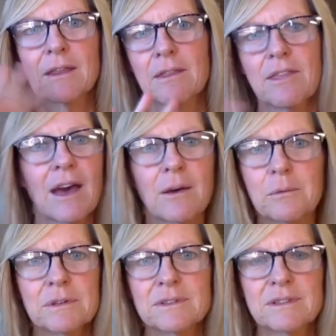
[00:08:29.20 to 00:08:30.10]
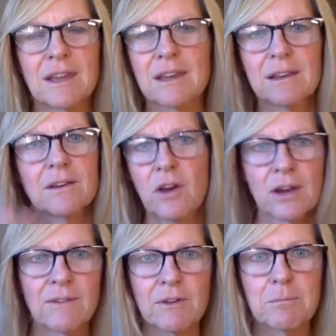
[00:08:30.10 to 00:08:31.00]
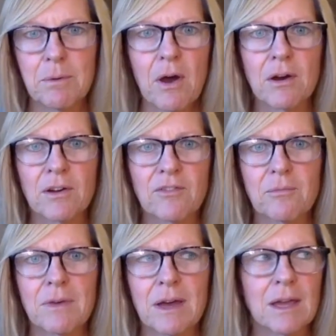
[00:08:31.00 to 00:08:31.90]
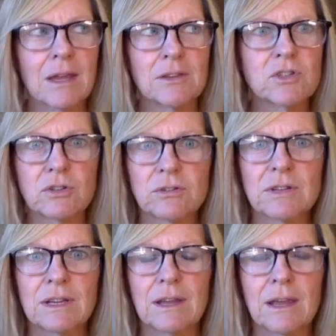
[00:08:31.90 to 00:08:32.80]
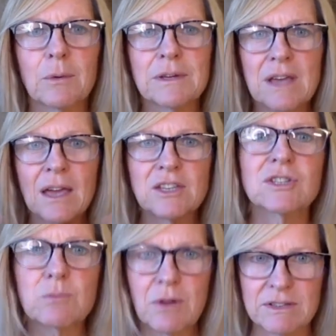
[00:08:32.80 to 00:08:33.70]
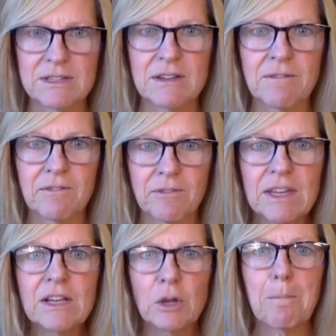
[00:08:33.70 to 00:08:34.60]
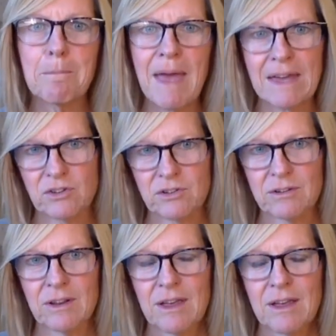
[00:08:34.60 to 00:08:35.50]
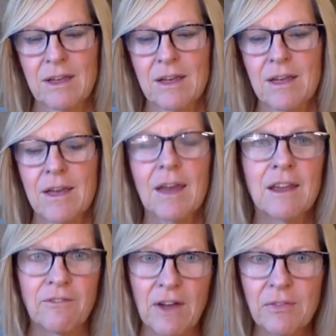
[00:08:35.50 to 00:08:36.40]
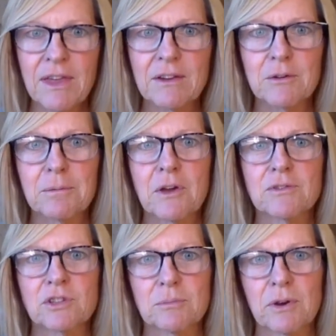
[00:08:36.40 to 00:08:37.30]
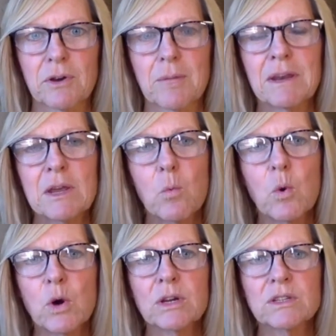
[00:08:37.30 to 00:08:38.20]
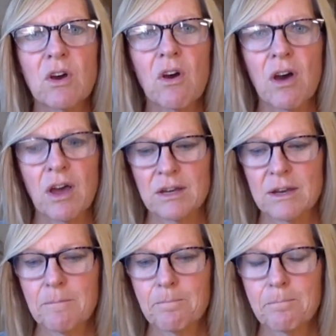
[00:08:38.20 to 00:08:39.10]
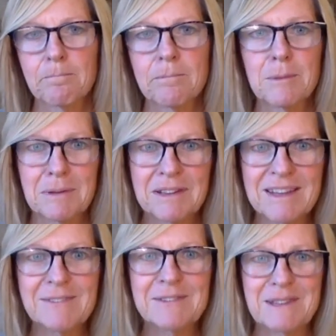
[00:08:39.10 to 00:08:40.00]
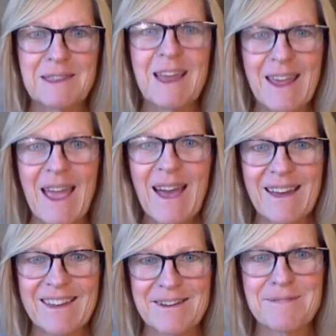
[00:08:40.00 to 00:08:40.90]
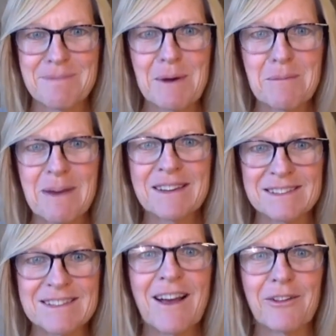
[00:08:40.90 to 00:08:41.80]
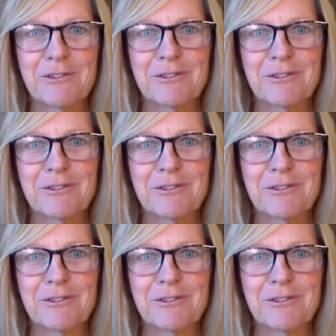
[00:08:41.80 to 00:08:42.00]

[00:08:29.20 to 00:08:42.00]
that was like not even part of my journey. It was, I just wanted to feel better. And I found that group coaching program, and it worked on the beliefs that I had about myself.